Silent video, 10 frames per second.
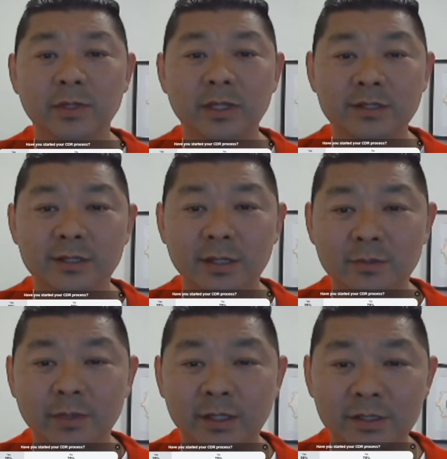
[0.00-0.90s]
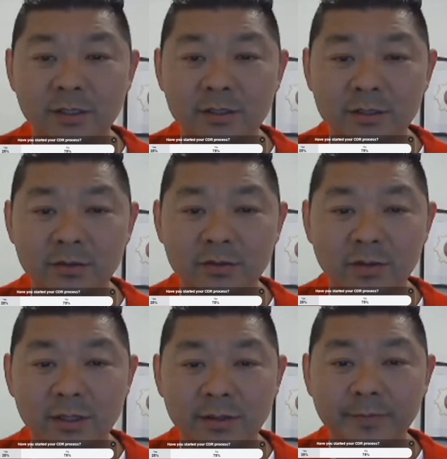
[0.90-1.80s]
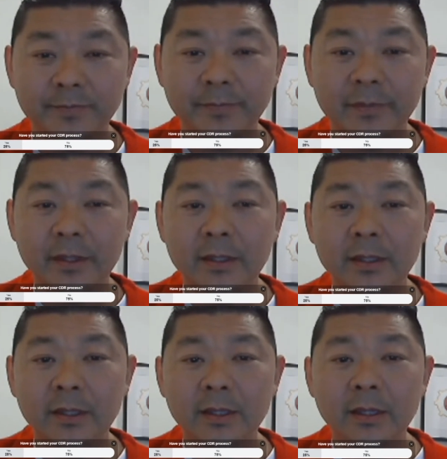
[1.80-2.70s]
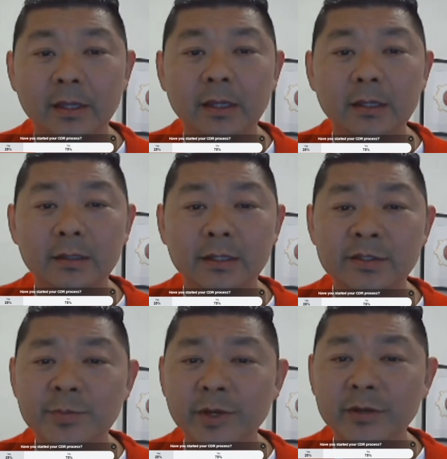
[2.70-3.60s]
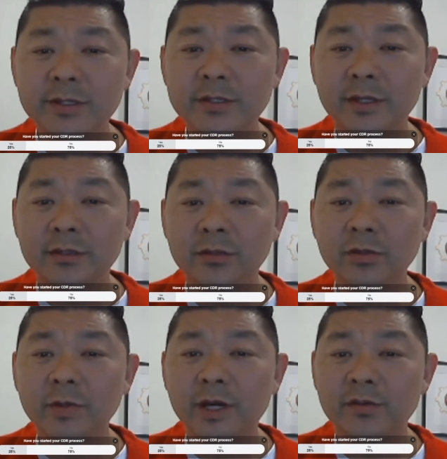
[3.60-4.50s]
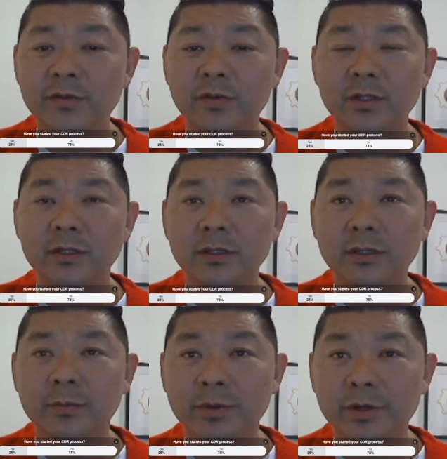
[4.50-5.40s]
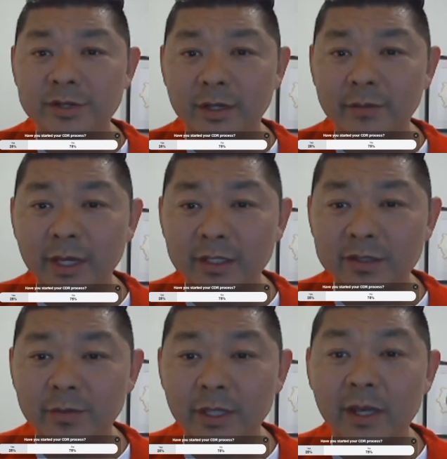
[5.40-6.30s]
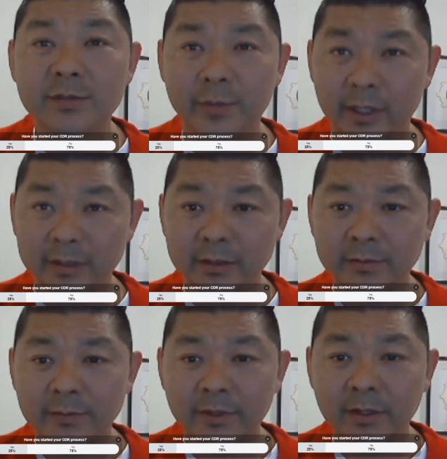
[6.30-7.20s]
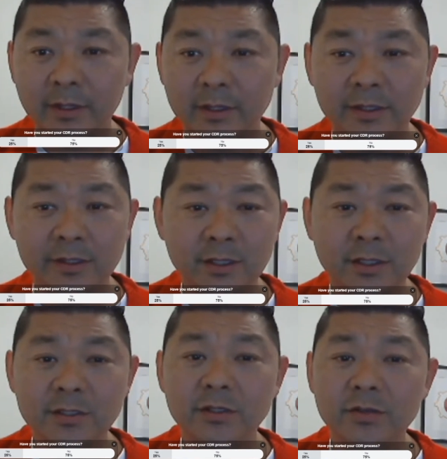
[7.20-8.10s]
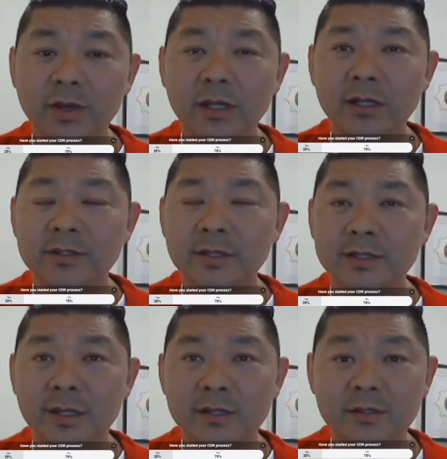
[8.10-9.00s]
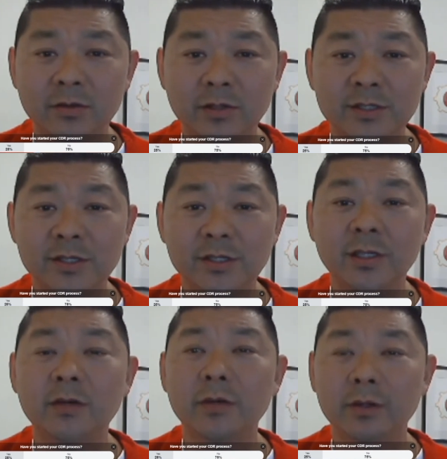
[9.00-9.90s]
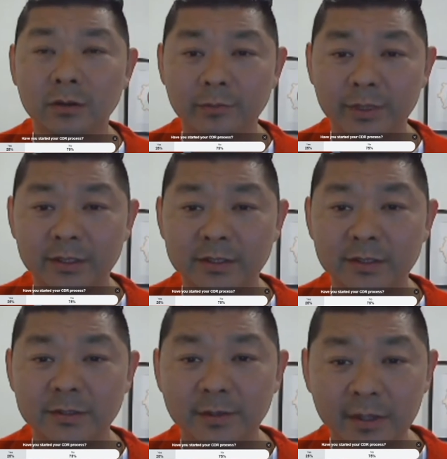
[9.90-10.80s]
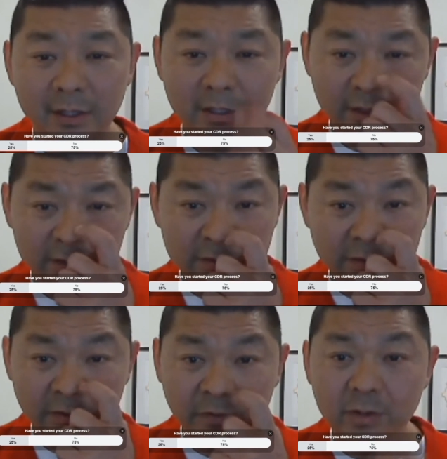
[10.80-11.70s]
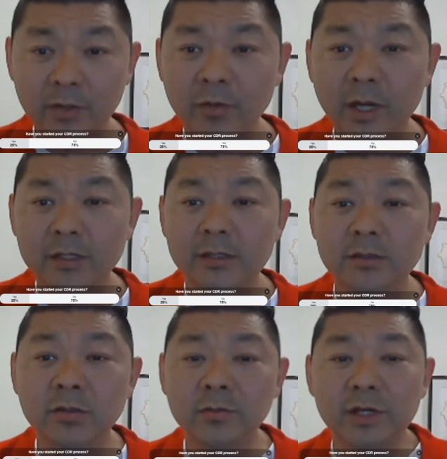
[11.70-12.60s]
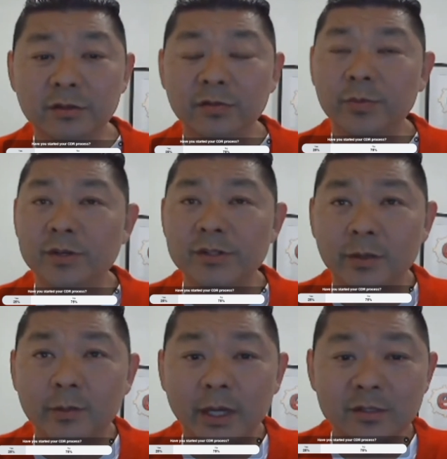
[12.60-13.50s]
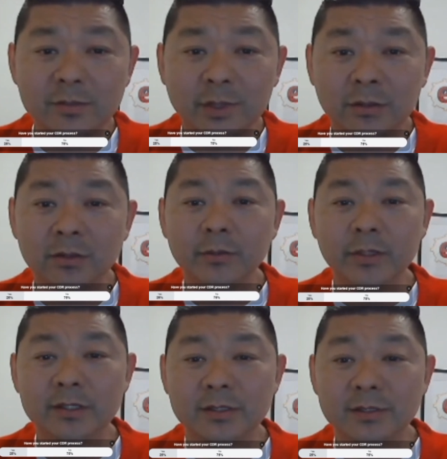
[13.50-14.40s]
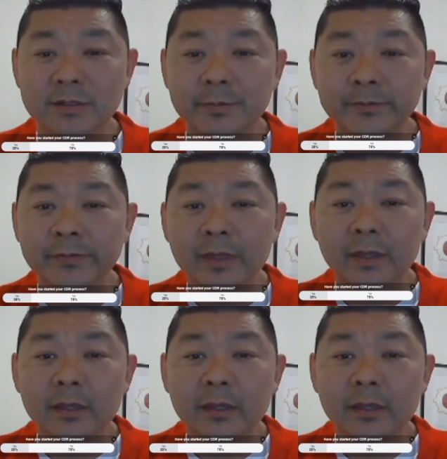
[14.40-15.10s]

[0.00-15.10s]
to be assessed by Engineers Australia. The experiences are too much for the project management aspect, and Engineers Australia is assessing your engineering competencies. So if you are writing too much of project management competencies,